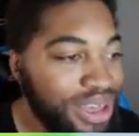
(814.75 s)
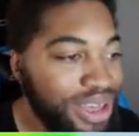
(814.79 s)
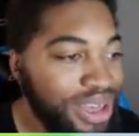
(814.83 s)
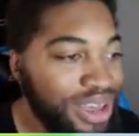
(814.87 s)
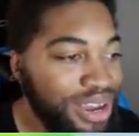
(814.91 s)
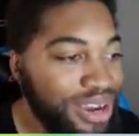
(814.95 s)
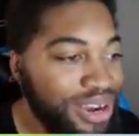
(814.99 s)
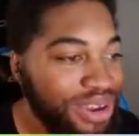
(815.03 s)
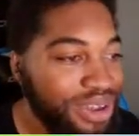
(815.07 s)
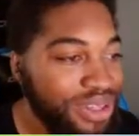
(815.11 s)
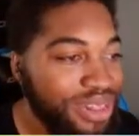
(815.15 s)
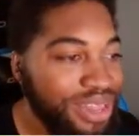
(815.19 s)

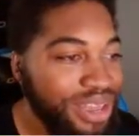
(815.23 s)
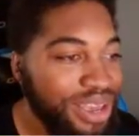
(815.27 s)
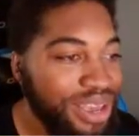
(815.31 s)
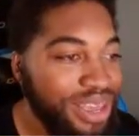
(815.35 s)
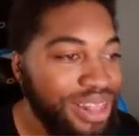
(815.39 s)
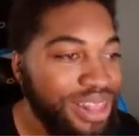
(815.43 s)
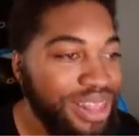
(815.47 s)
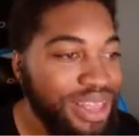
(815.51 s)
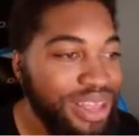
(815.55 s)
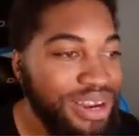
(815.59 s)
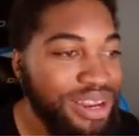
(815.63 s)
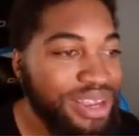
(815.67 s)
I know like
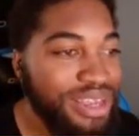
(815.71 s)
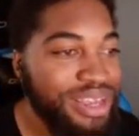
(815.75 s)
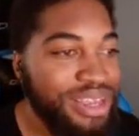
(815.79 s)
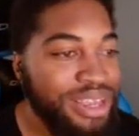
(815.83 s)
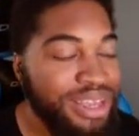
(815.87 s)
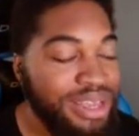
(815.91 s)
a lot of